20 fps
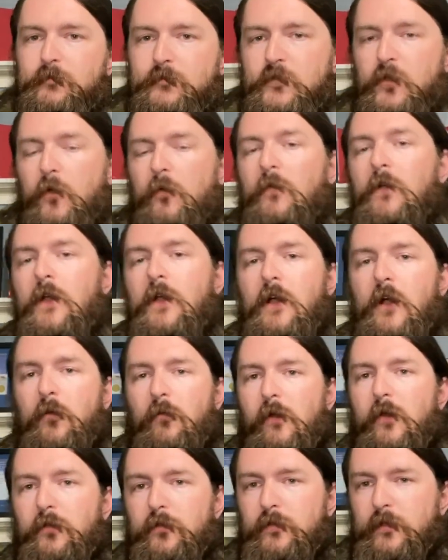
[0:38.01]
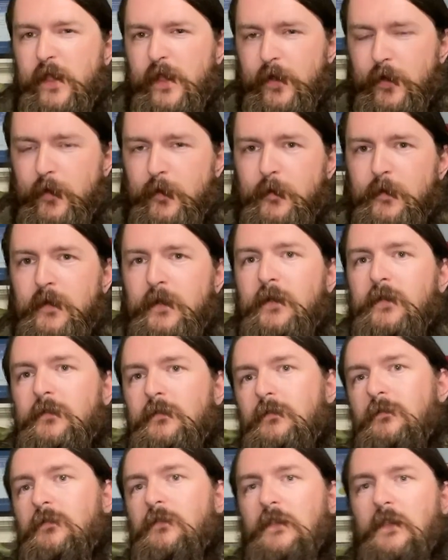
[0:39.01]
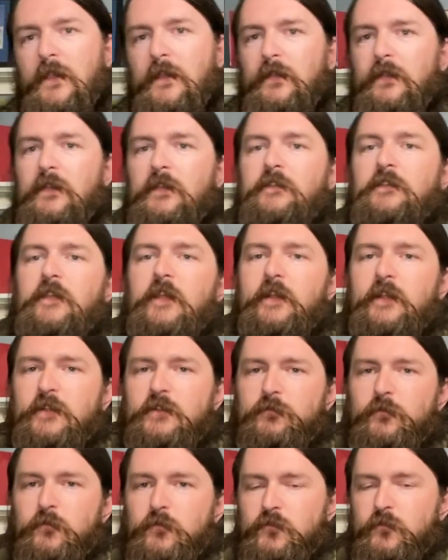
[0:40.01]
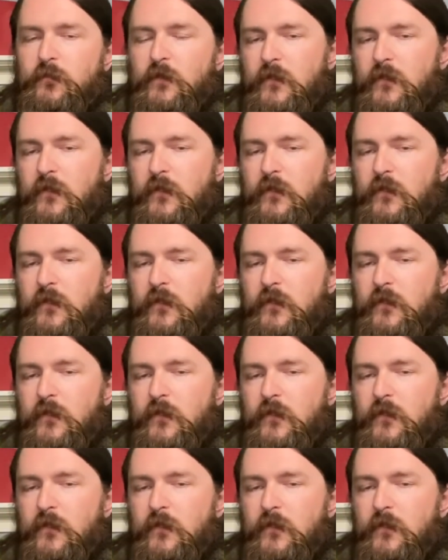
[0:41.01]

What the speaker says: So a weather layer, this thing is supposed to